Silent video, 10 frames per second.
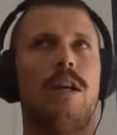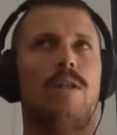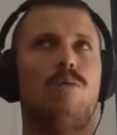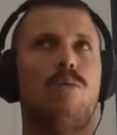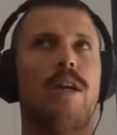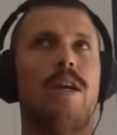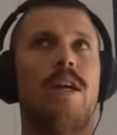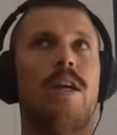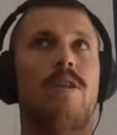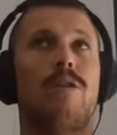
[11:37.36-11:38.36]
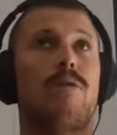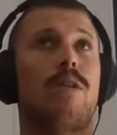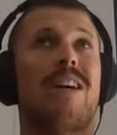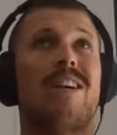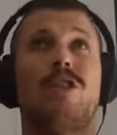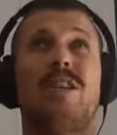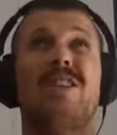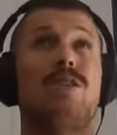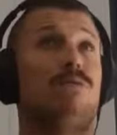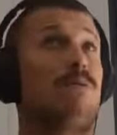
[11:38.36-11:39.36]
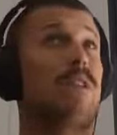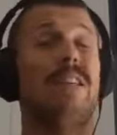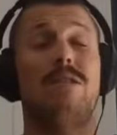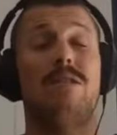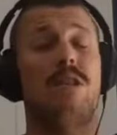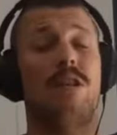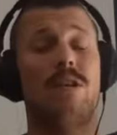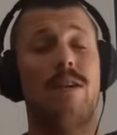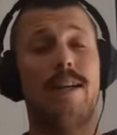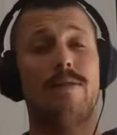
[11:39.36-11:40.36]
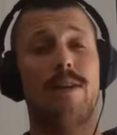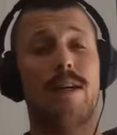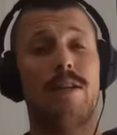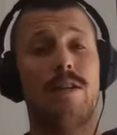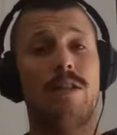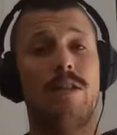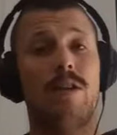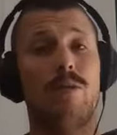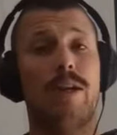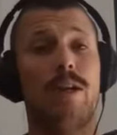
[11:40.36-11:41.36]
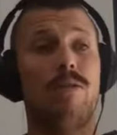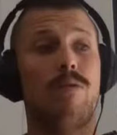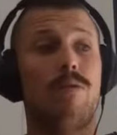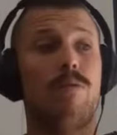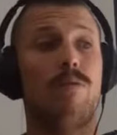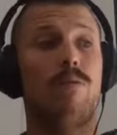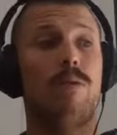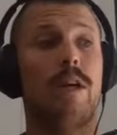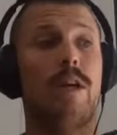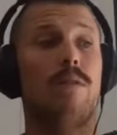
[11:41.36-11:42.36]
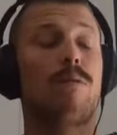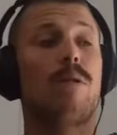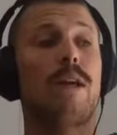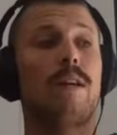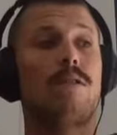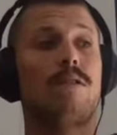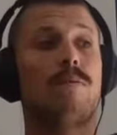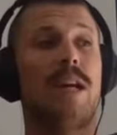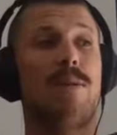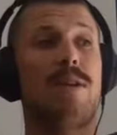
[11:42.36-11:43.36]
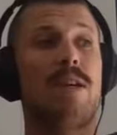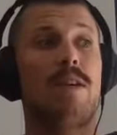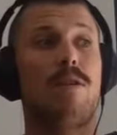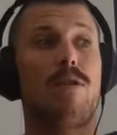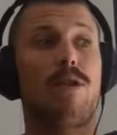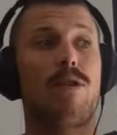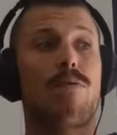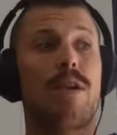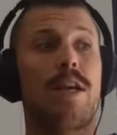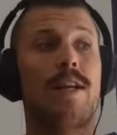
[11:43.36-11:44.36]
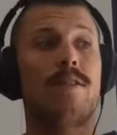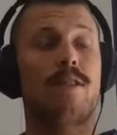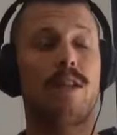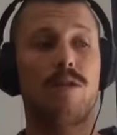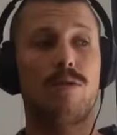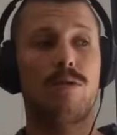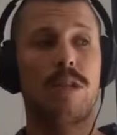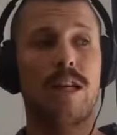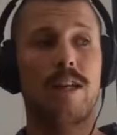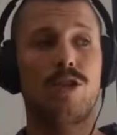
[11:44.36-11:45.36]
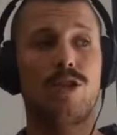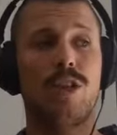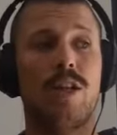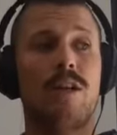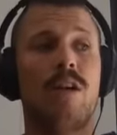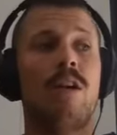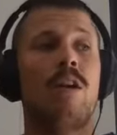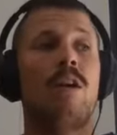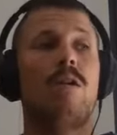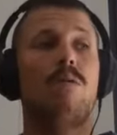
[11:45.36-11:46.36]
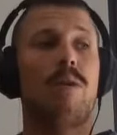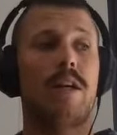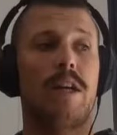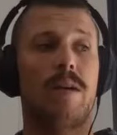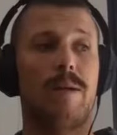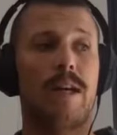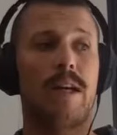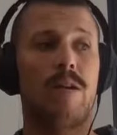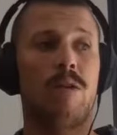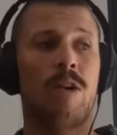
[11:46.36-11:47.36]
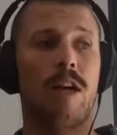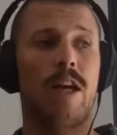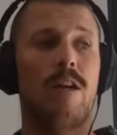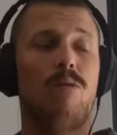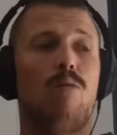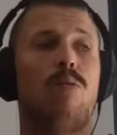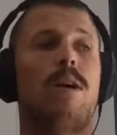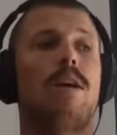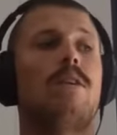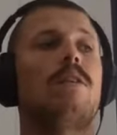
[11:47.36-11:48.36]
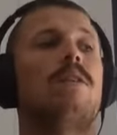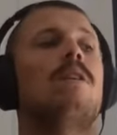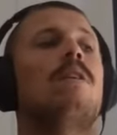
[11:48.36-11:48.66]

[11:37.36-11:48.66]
we through last year just released a lot. As far as we released maybe 3 singles last year, 1 EP and 1